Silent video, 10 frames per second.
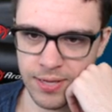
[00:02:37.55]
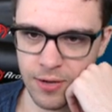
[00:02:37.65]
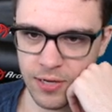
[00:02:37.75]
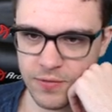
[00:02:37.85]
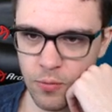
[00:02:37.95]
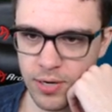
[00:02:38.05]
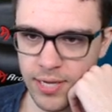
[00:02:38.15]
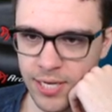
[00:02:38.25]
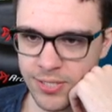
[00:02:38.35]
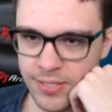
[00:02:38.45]
Costs four
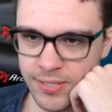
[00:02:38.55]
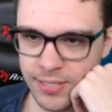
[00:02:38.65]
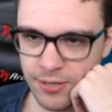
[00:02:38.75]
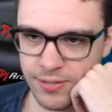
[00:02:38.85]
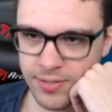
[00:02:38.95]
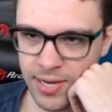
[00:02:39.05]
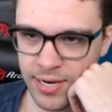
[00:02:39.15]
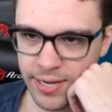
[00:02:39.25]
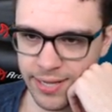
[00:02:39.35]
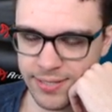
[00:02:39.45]
gauges, is tier 10,
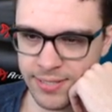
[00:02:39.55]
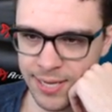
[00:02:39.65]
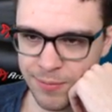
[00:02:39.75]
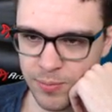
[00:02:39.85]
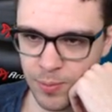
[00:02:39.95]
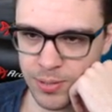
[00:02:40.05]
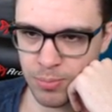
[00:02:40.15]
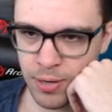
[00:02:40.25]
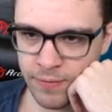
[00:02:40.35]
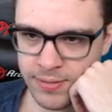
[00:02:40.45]
has a damage
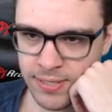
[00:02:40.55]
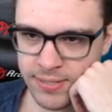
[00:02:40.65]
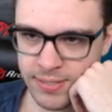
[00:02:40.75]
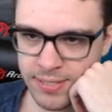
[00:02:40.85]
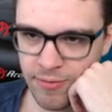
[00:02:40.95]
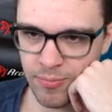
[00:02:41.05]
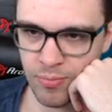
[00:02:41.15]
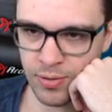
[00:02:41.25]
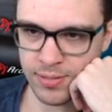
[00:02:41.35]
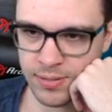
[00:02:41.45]
multiplier of a
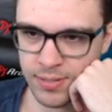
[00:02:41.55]
67.03